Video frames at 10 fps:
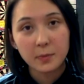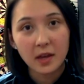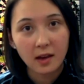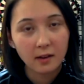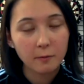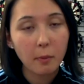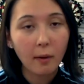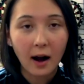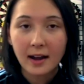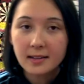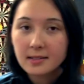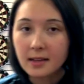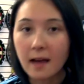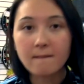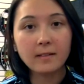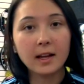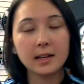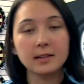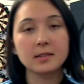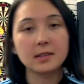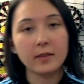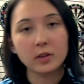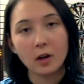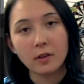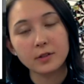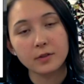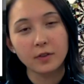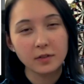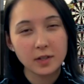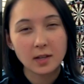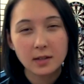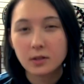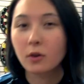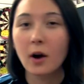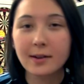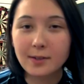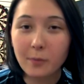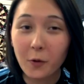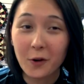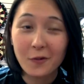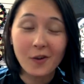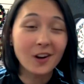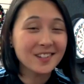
Speaking of price, 8 Flight is $7.50 across the board for